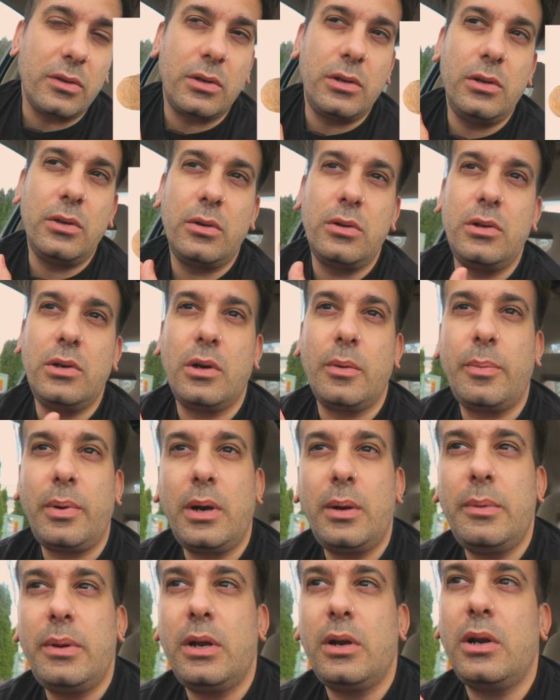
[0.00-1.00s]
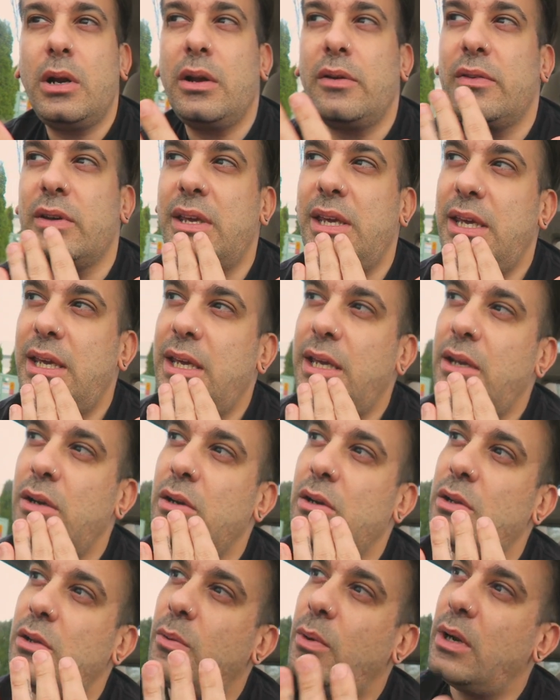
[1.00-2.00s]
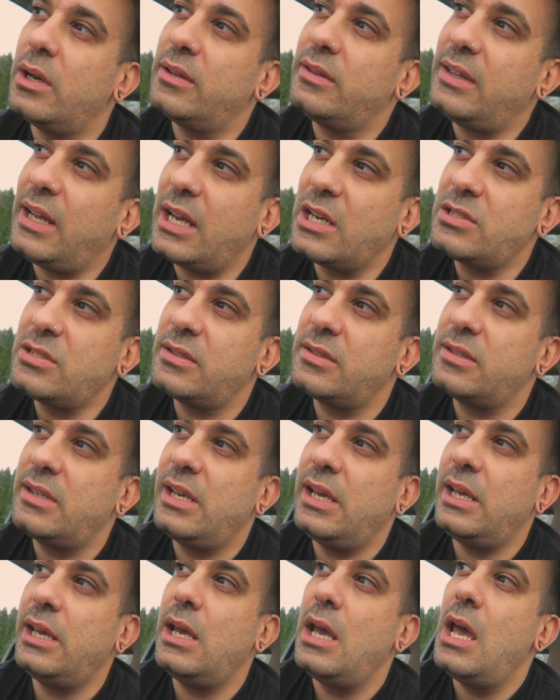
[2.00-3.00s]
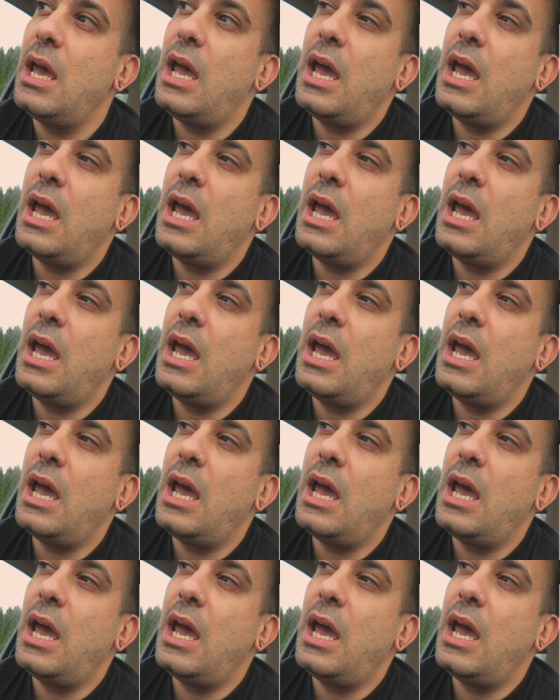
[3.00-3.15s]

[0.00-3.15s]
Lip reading: or you own your apartment or you have a key or you want to stash this key,